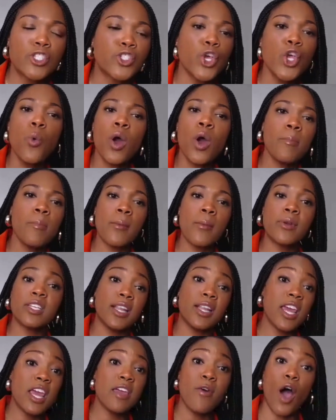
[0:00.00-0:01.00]
So you want to be
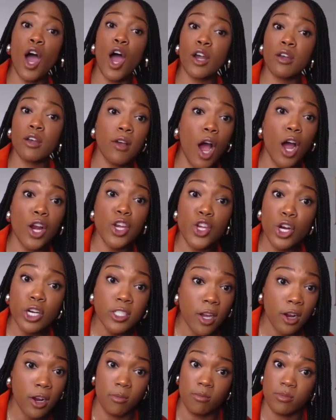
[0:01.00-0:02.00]
able to leave on
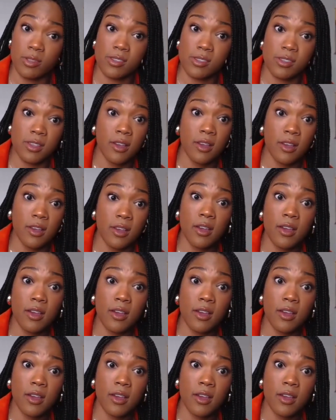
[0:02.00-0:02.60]
your terms.